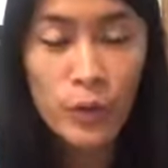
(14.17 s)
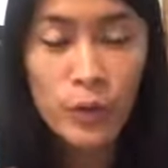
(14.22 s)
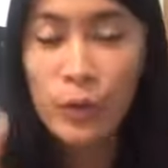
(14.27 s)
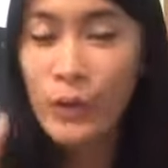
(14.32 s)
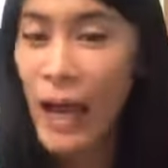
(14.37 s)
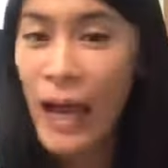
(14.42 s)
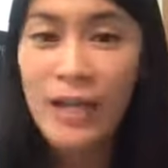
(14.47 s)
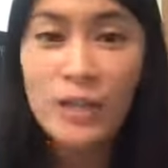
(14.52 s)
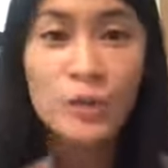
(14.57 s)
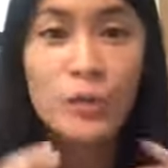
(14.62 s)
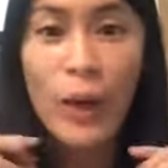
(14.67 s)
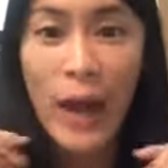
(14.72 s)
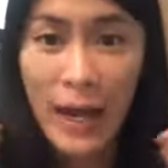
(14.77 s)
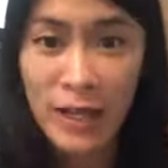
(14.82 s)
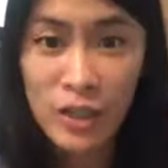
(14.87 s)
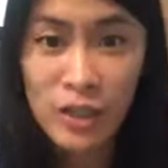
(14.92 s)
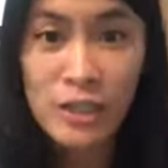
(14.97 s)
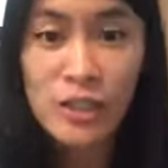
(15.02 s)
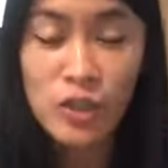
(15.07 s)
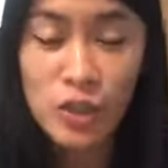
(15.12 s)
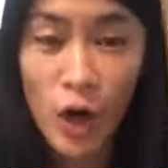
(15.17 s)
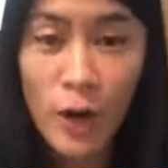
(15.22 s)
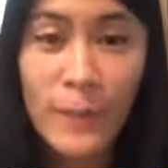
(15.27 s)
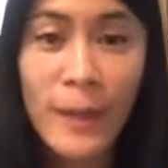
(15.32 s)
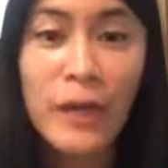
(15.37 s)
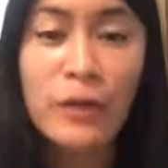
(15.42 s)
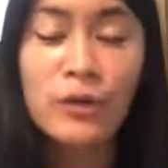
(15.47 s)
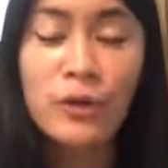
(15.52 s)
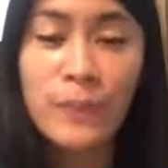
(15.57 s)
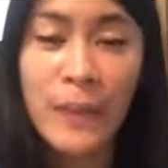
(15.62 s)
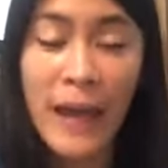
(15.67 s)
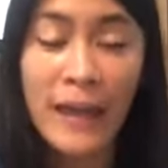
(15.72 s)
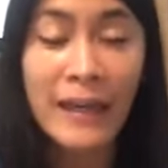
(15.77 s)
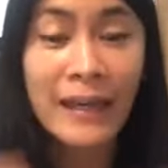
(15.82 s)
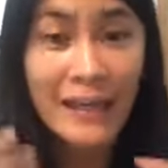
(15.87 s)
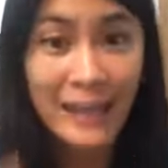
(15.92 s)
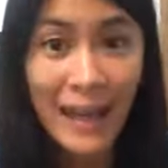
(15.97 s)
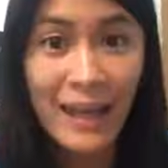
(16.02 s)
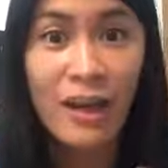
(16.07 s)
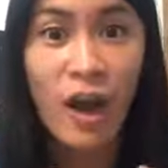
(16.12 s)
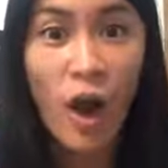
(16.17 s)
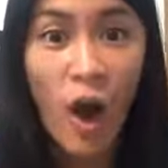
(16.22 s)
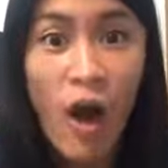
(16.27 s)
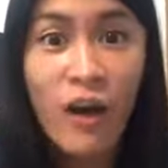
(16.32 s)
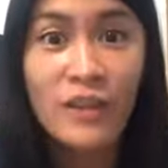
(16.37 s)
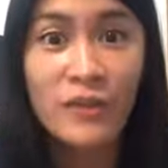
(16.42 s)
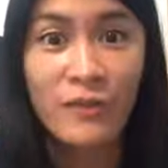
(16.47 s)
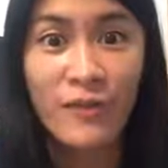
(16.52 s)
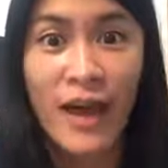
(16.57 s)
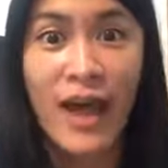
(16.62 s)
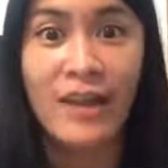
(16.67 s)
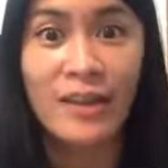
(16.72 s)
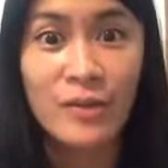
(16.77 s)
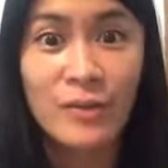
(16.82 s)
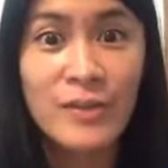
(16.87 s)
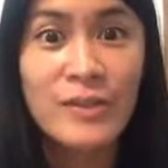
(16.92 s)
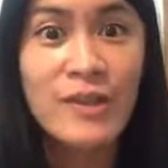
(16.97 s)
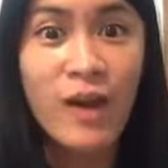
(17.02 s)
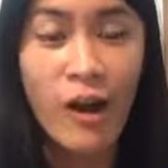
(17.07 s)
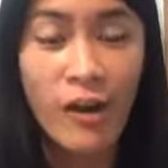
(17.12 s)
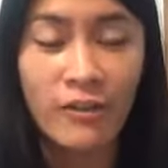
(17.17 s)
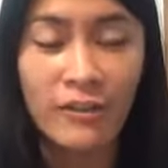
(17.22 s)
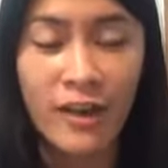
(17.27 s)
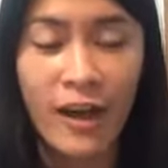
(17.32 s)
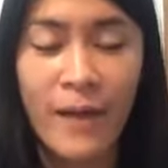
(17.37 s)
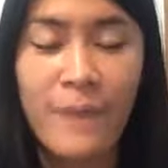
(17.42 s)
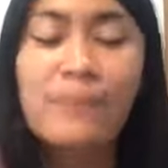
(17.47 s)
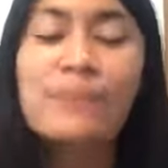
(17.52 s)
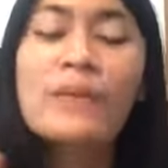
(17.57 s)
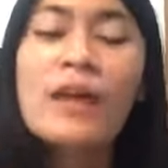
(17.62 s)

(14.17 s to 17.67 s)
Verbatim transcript: guys will actually join my group and then get all the values out there.